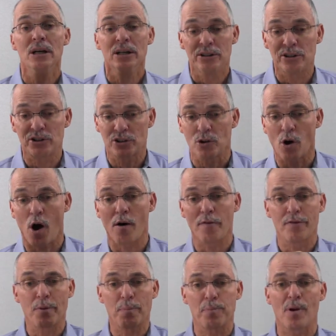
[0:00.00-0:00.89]
to
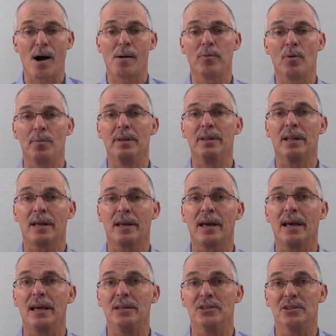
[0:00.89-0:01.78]
solve the problem in the
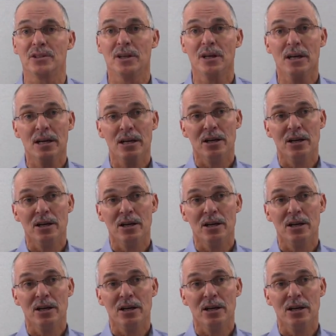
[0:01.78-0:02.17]
case.